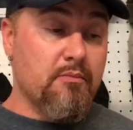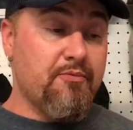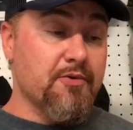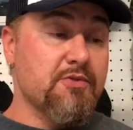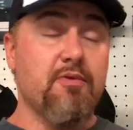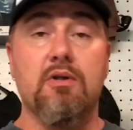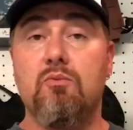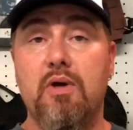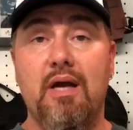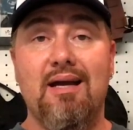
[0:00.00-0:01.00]
first of all,
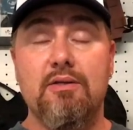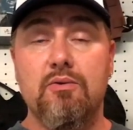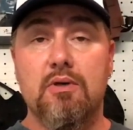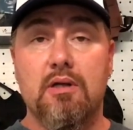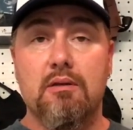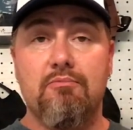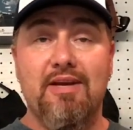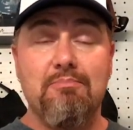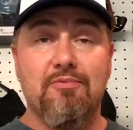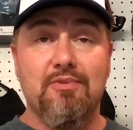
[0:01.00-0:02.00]
the way I do it on the
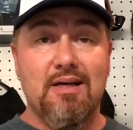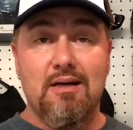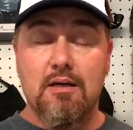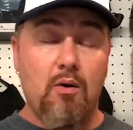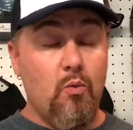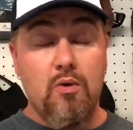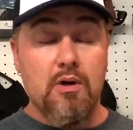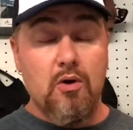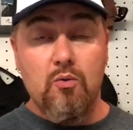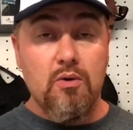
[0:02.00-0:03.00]
Vape Vlog
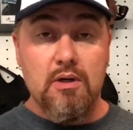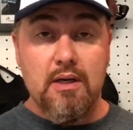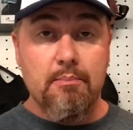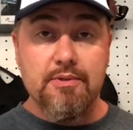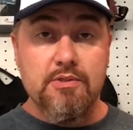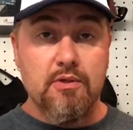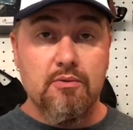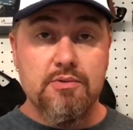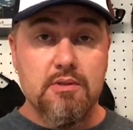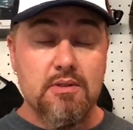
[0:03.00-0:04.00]
101
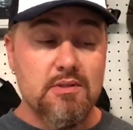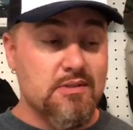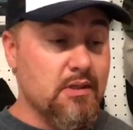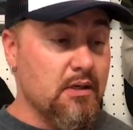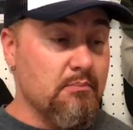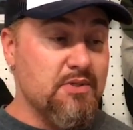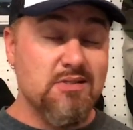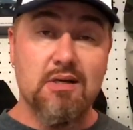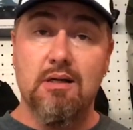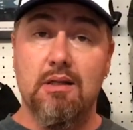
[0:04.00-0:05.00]
episodes is
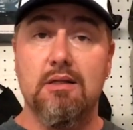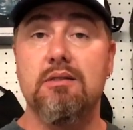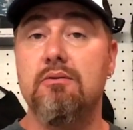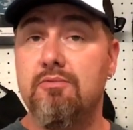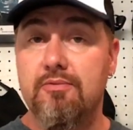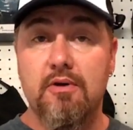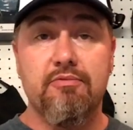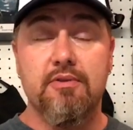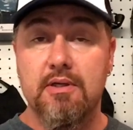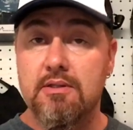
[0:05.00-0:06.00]
just a collective
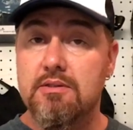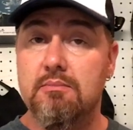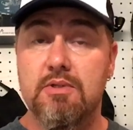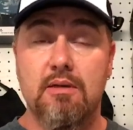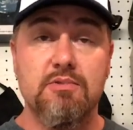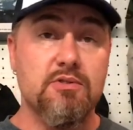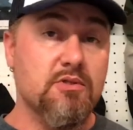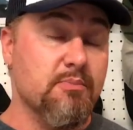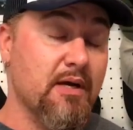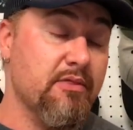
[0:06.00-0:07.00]
of things. Sometimes it's
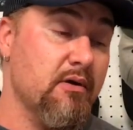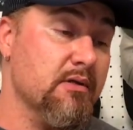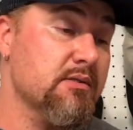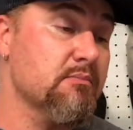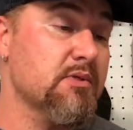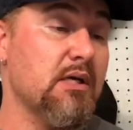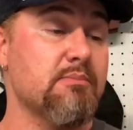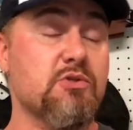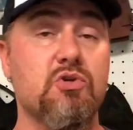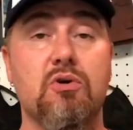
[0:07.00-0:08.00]
just my thoughts,
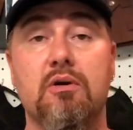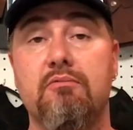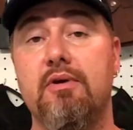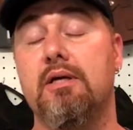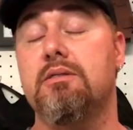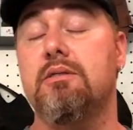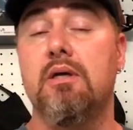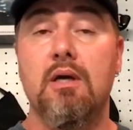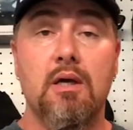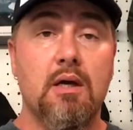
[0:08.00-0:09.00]
sometimes it's current events,
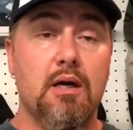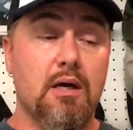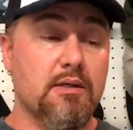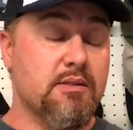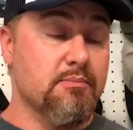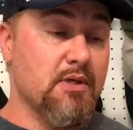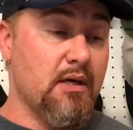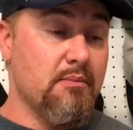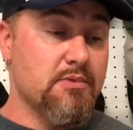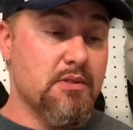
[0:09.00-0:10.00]

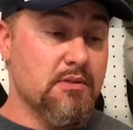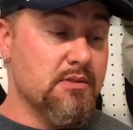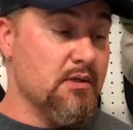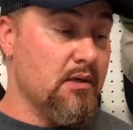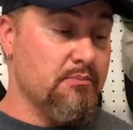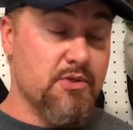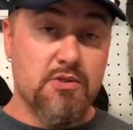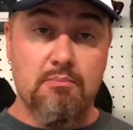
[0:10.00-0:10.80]
sometimes it's just